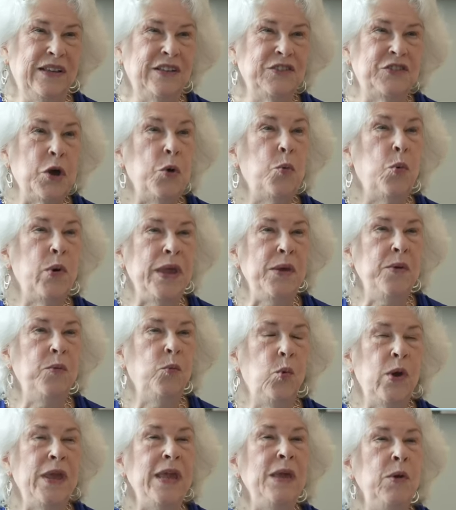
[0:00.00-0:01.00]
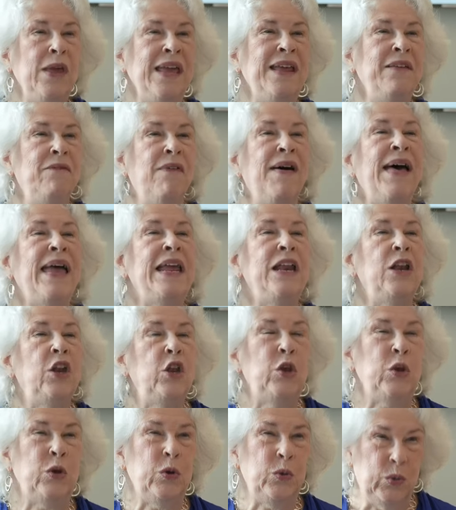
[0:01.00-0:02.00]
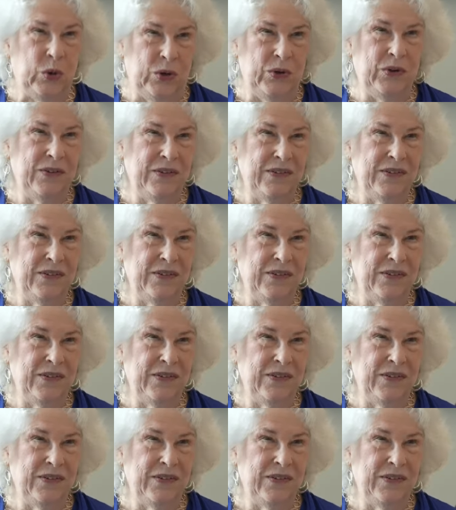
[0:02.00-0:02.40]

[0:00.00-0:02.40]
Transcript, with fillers: So we we invite you